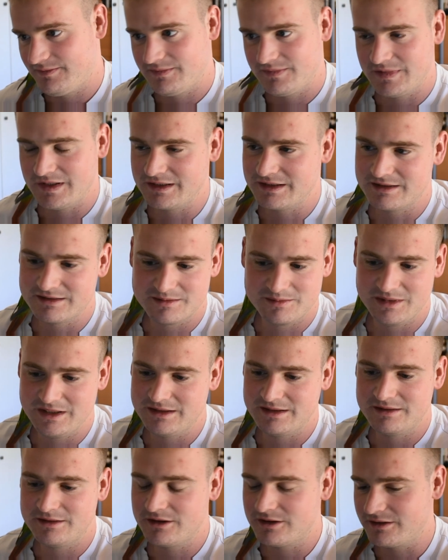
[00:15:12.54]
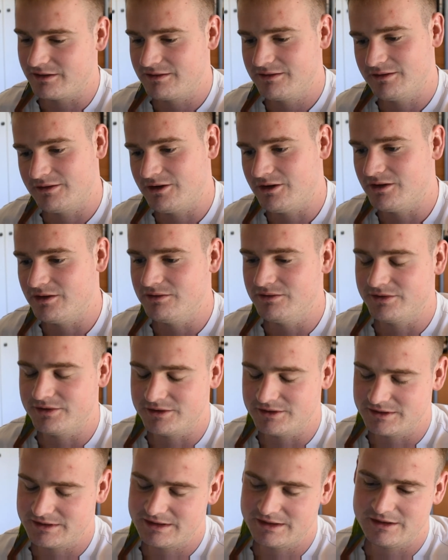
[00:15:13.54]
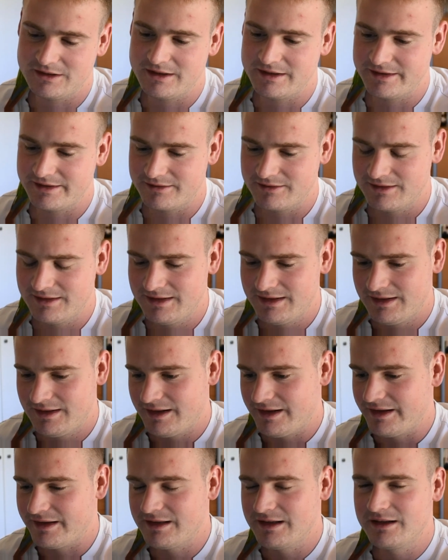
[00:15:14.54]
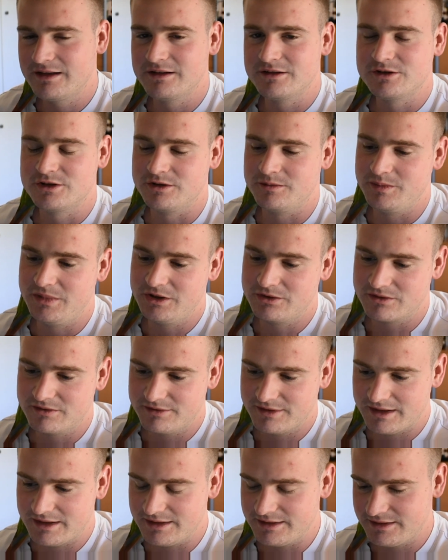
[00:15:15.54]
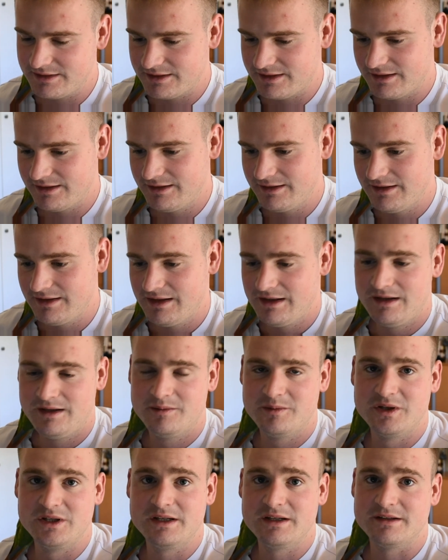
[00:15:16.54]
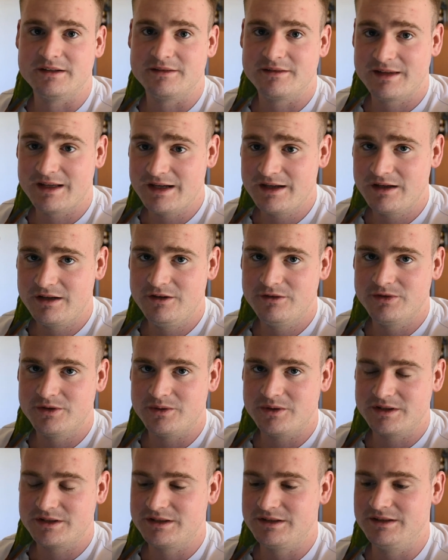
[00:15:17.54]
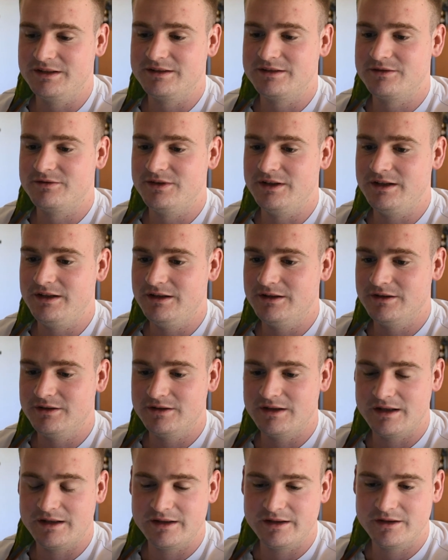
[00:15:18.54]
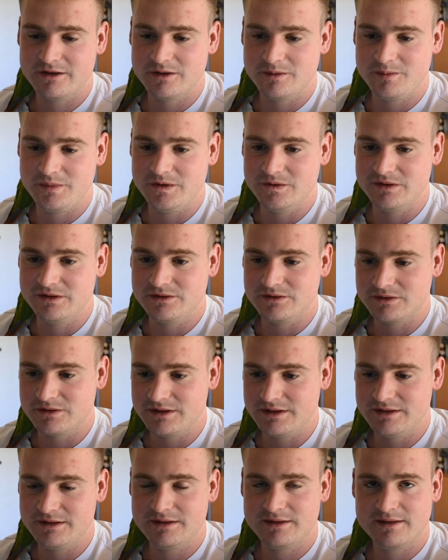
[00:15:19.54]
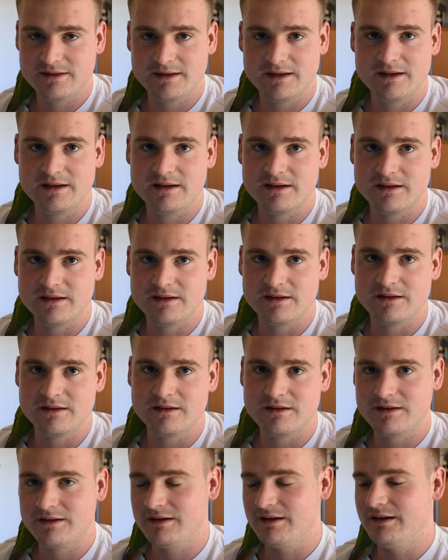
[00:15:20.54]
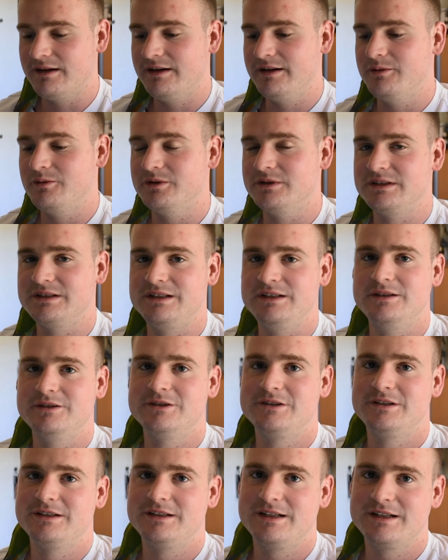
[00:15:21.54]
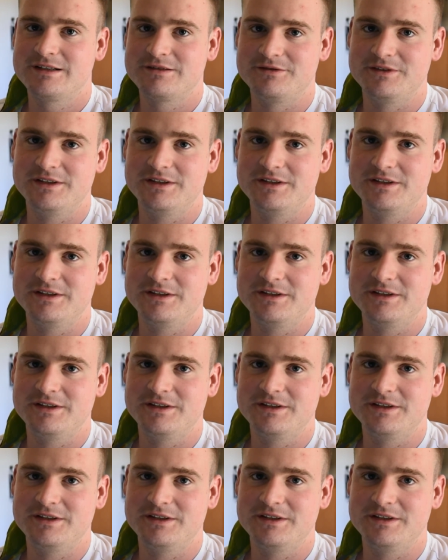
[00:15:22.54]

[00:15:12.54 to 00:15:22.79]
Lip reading: That doesn't mean they're not harmful. So I think it should be revised. But yeah, thank you for watching this video. I hope you enjoyed it, and I will see you in the next